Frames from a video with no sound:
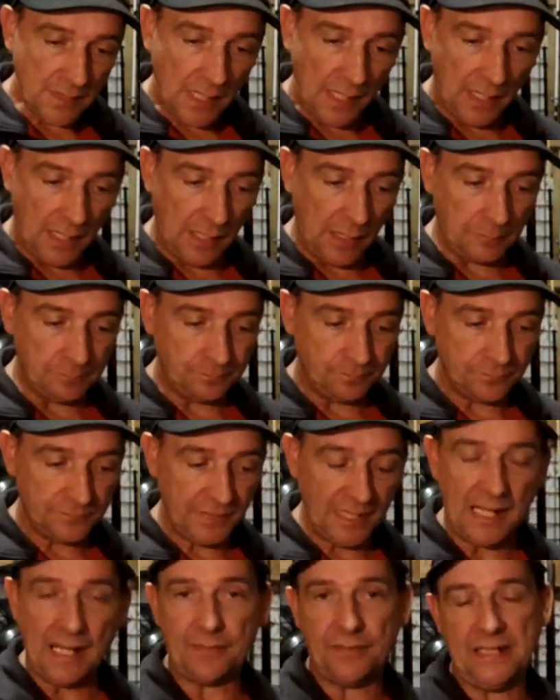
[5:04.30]

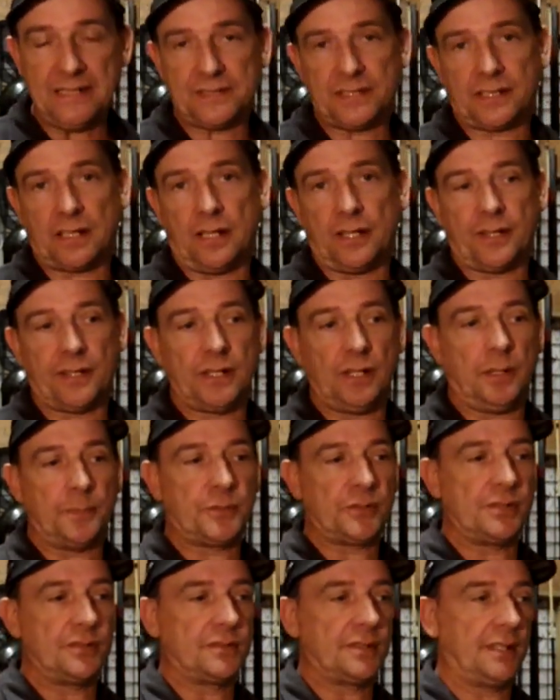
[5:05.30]
yeah, these are kind of the
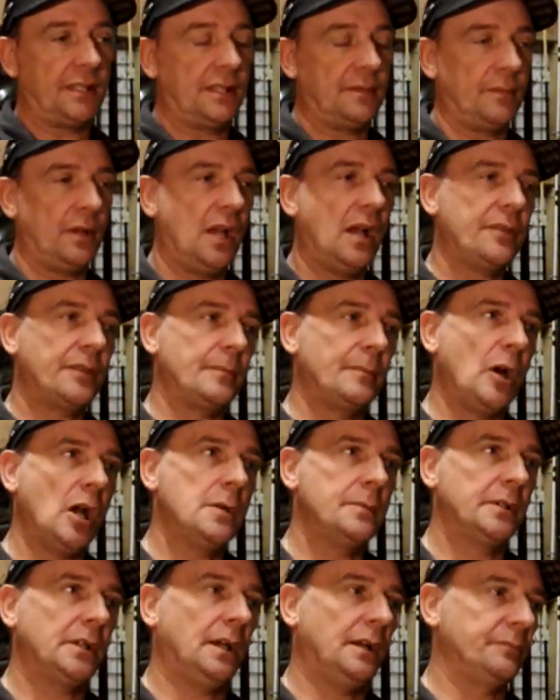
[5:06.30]
options at the
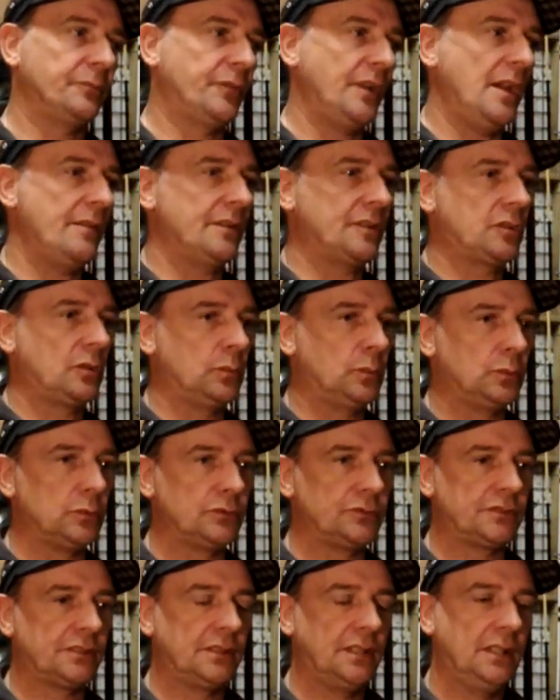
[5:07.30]
moment. I'm veering
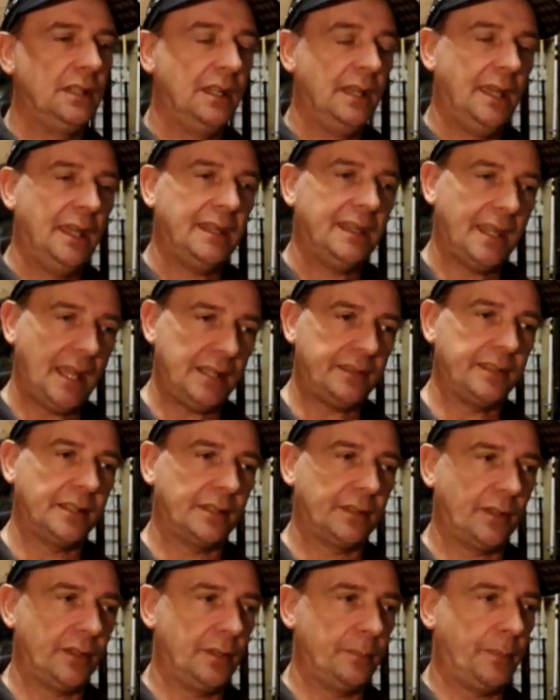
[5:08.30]
towards getting
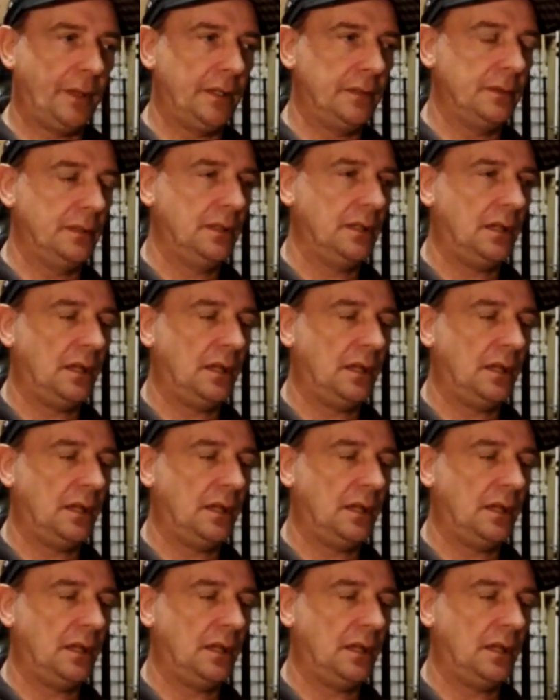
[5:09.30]
another boat.